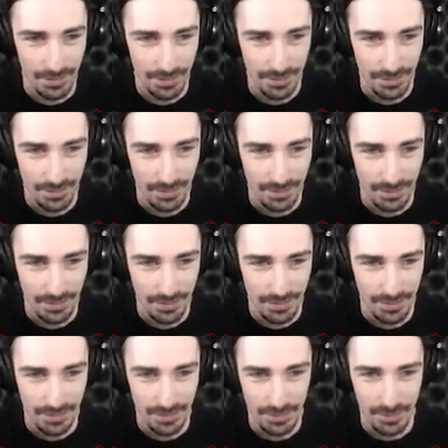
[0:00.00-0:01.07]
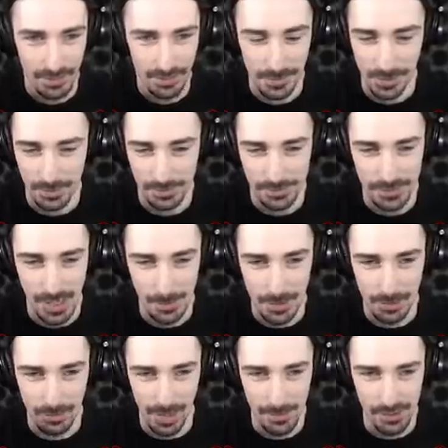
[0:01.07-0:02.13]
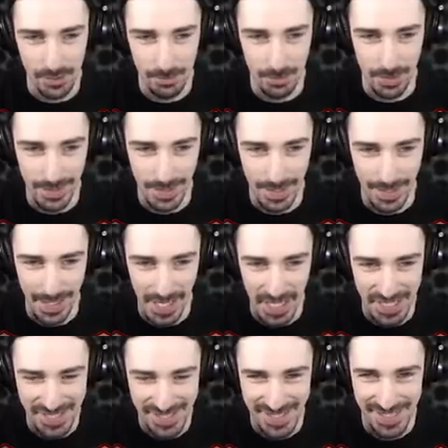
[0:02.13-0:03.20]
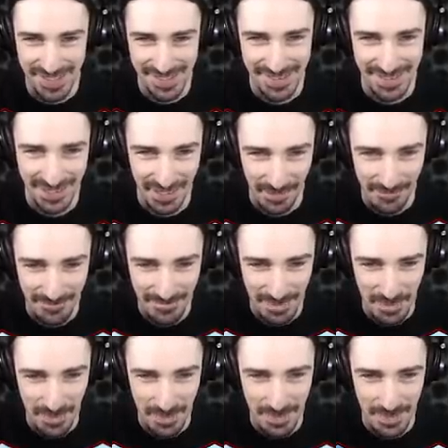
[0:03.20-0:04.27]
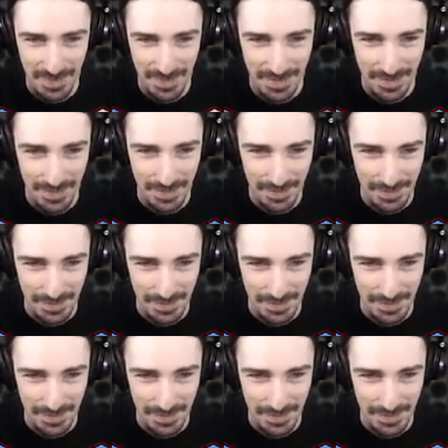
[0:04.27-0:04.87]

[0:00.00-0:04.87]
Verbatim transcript: Yeah, I can fly. Well, time to ram somebody, I guess. Yeah, well.